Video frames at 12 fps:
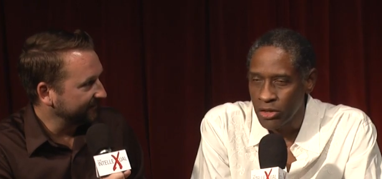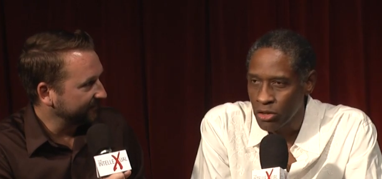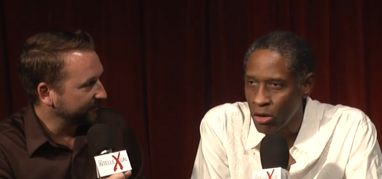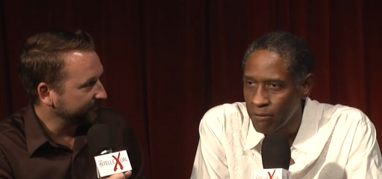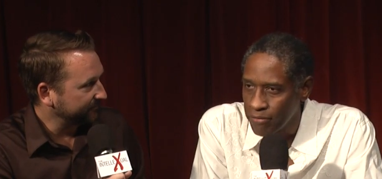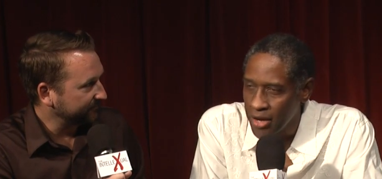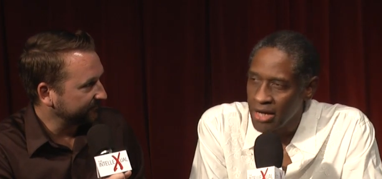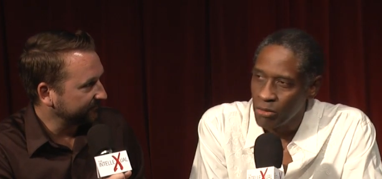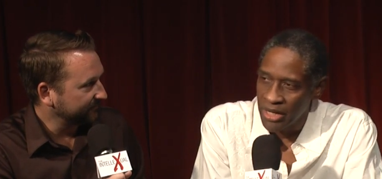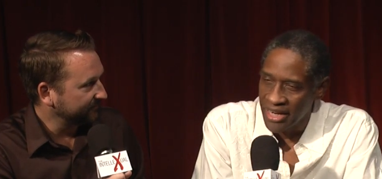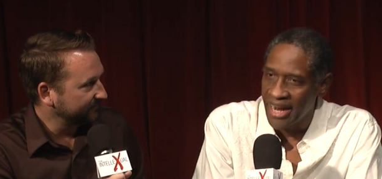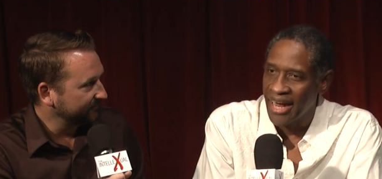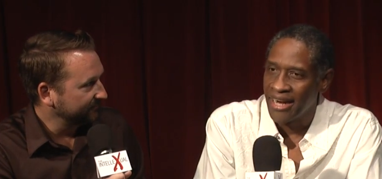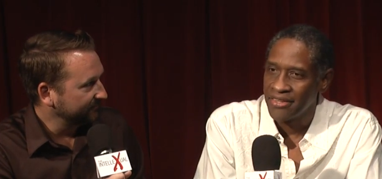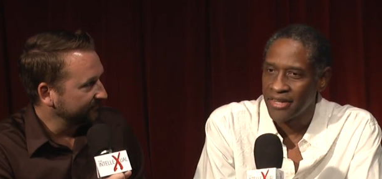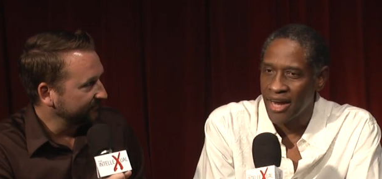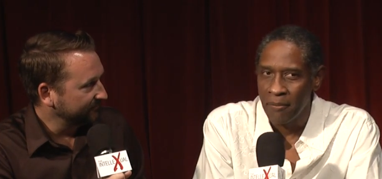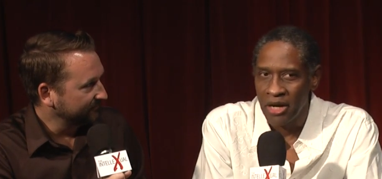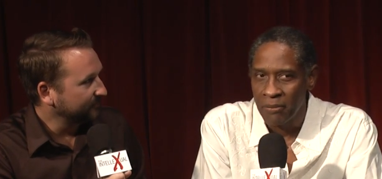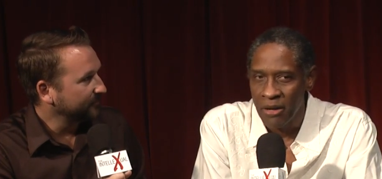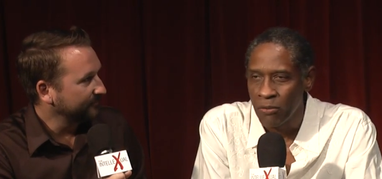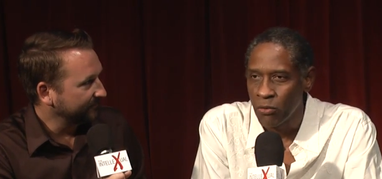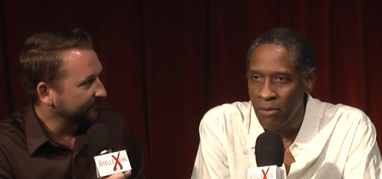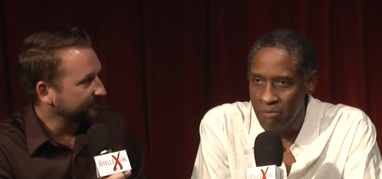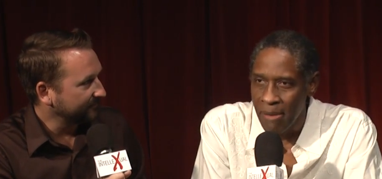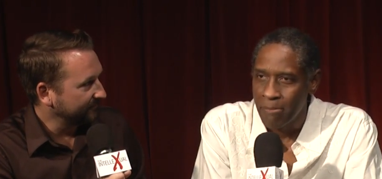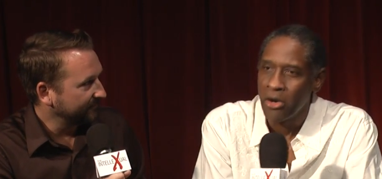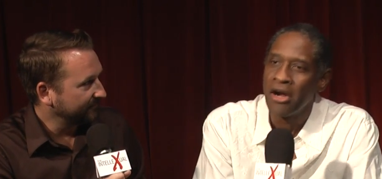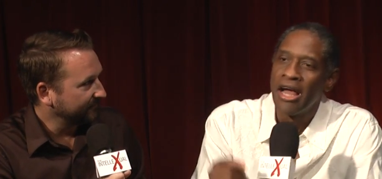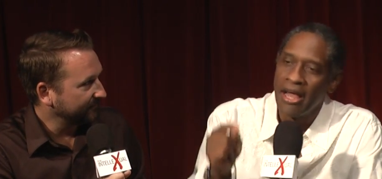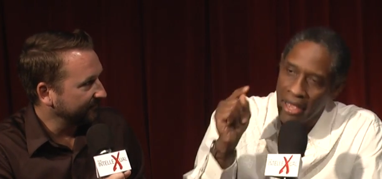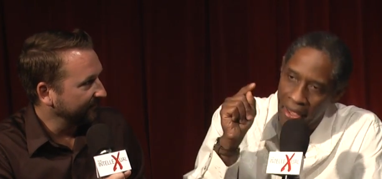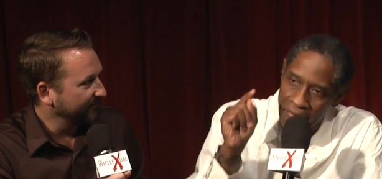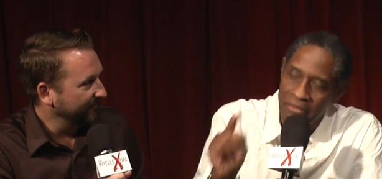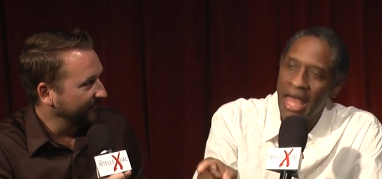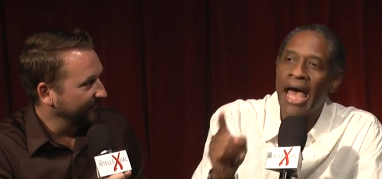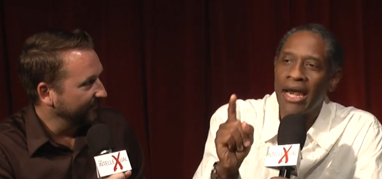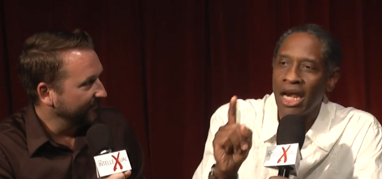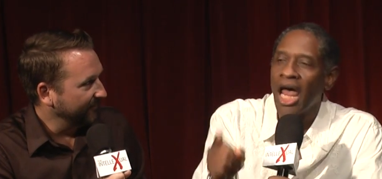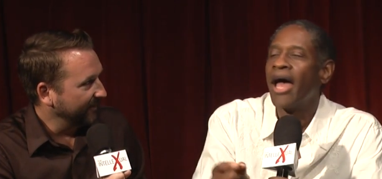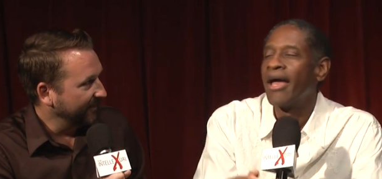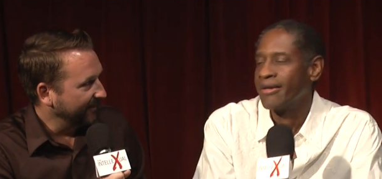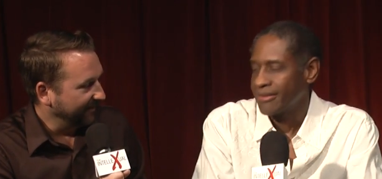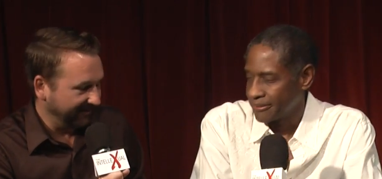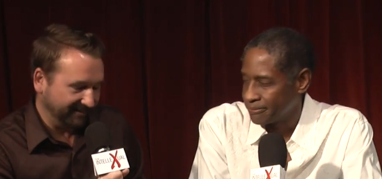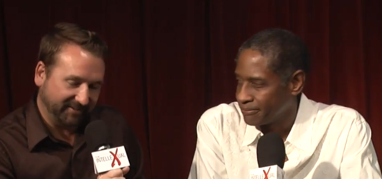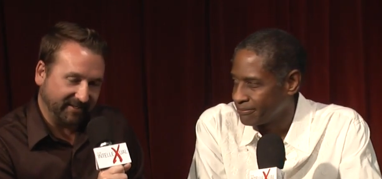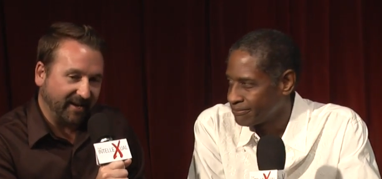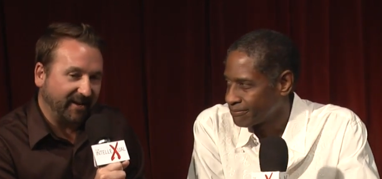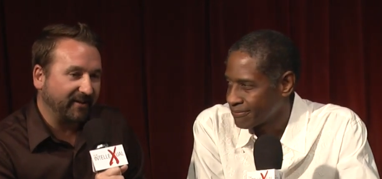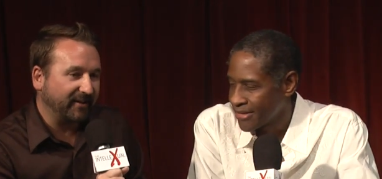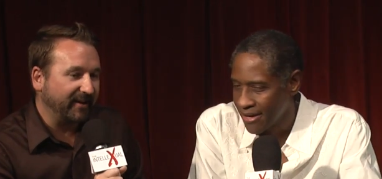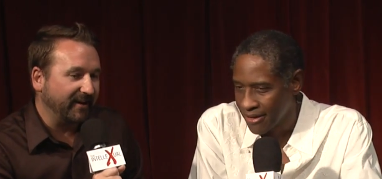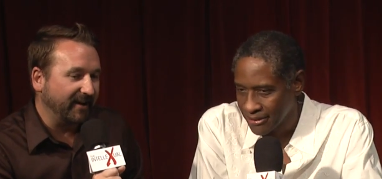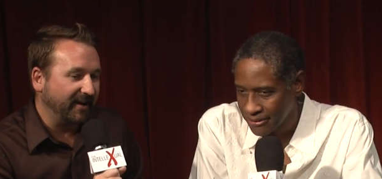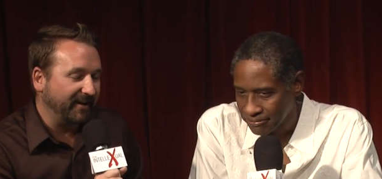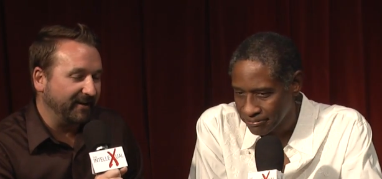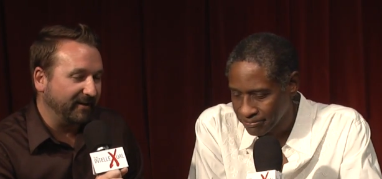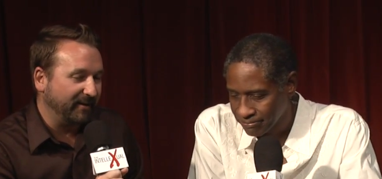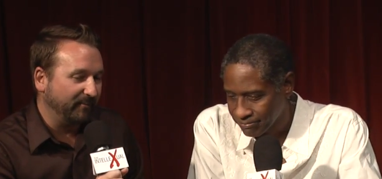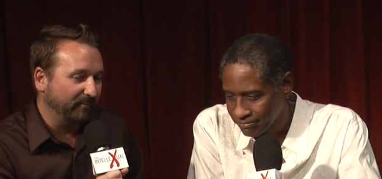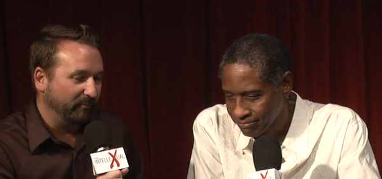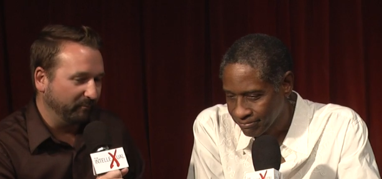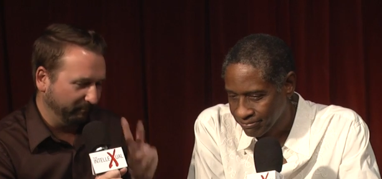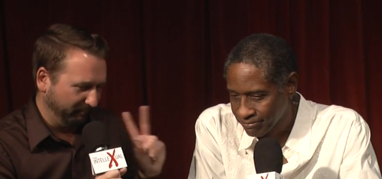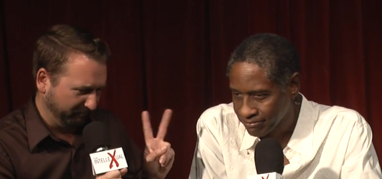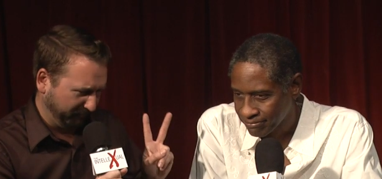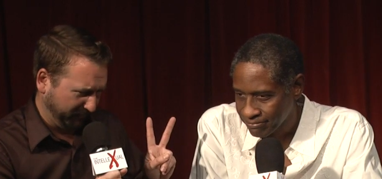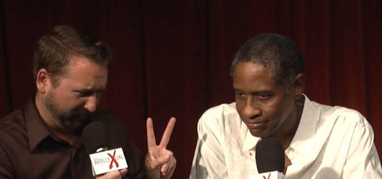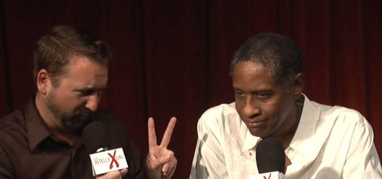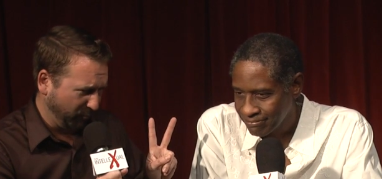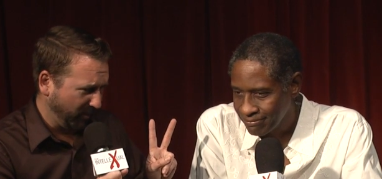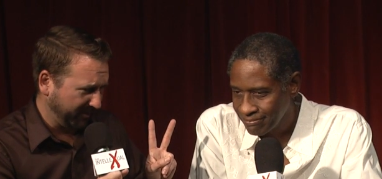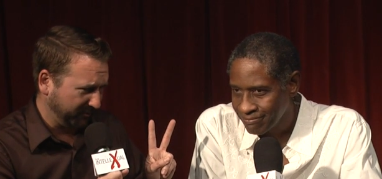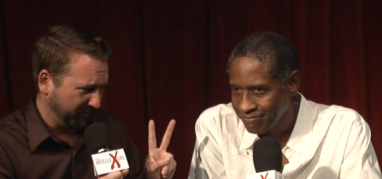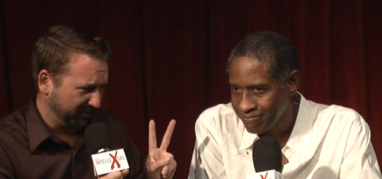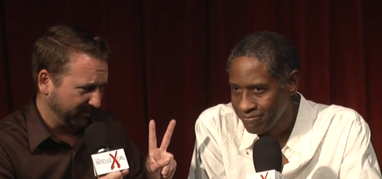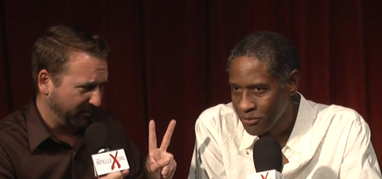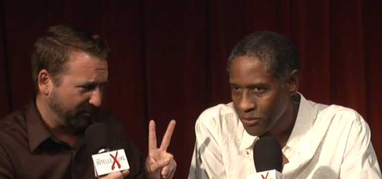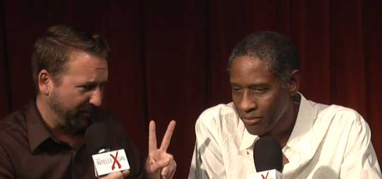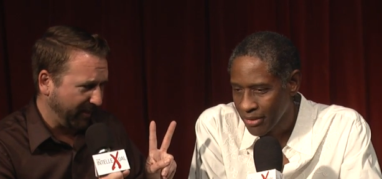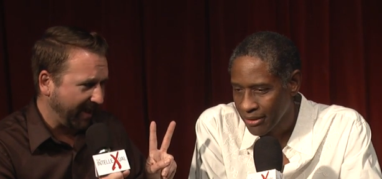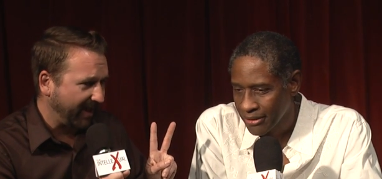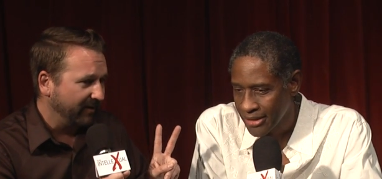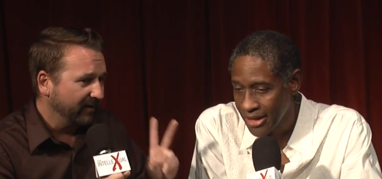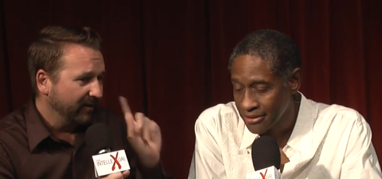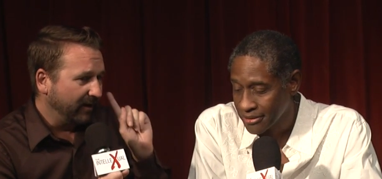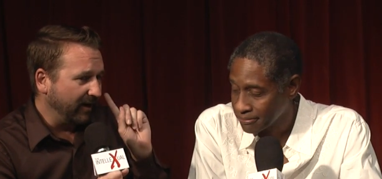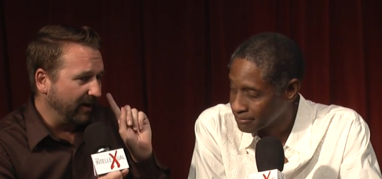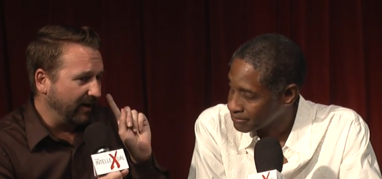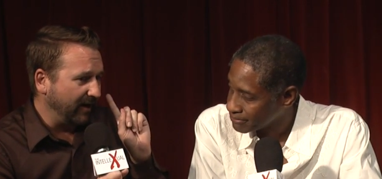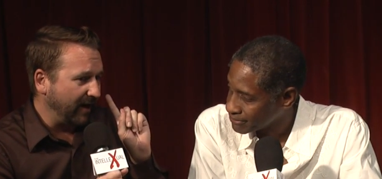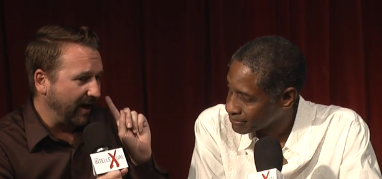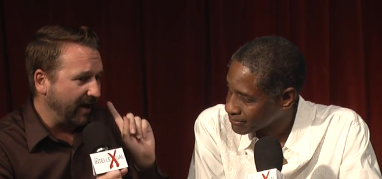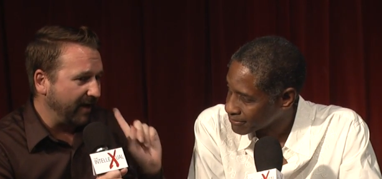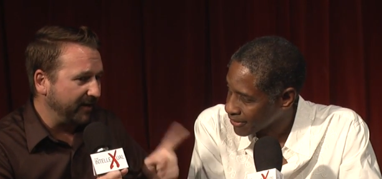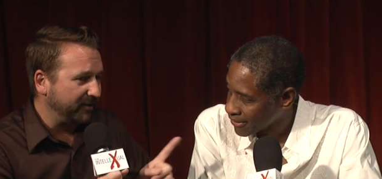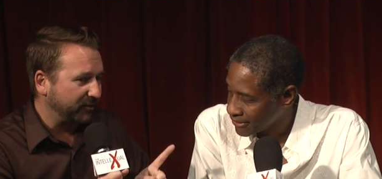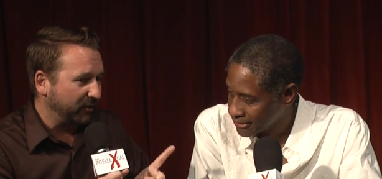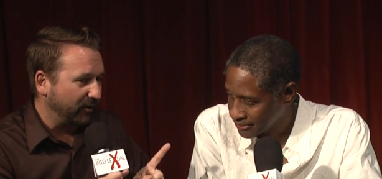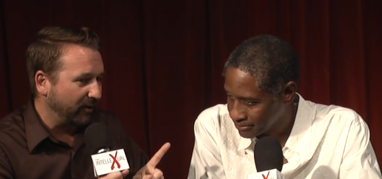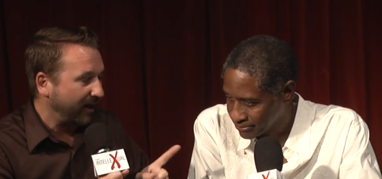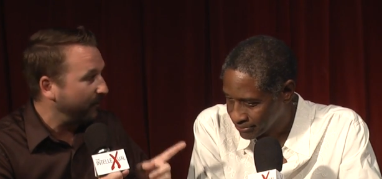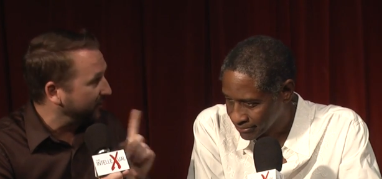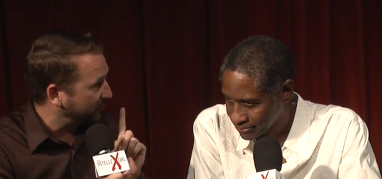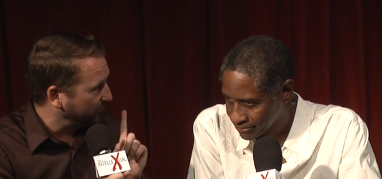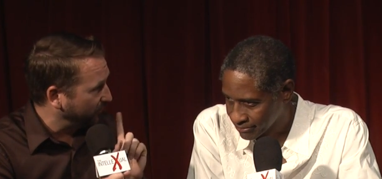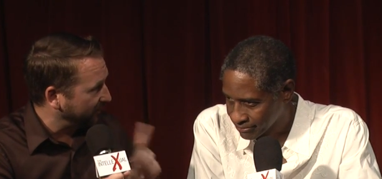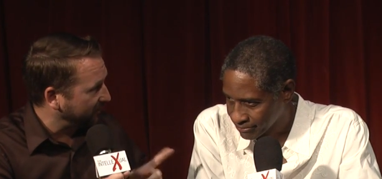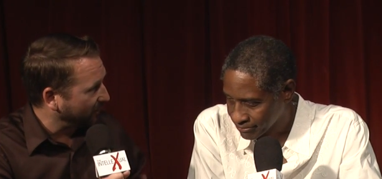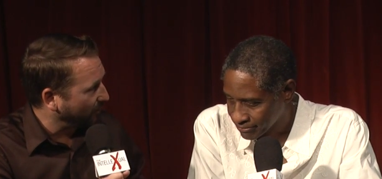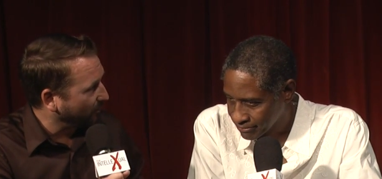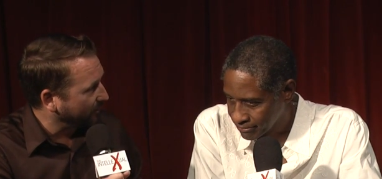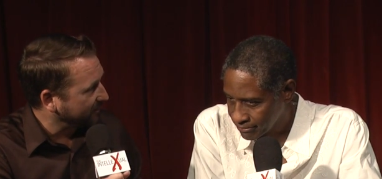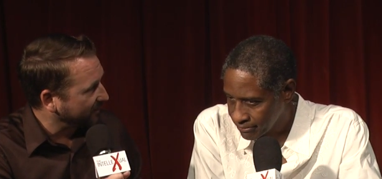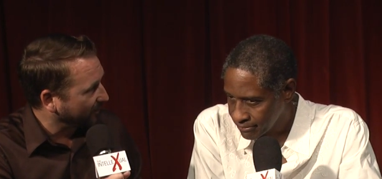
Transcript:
Speaker 1: of a cult following it has, and how many people remember that line.
Speaker 2: Exactly. Yeah. I um, two quick stories about that. Yes. Uh, I saw. I went to the Star Wars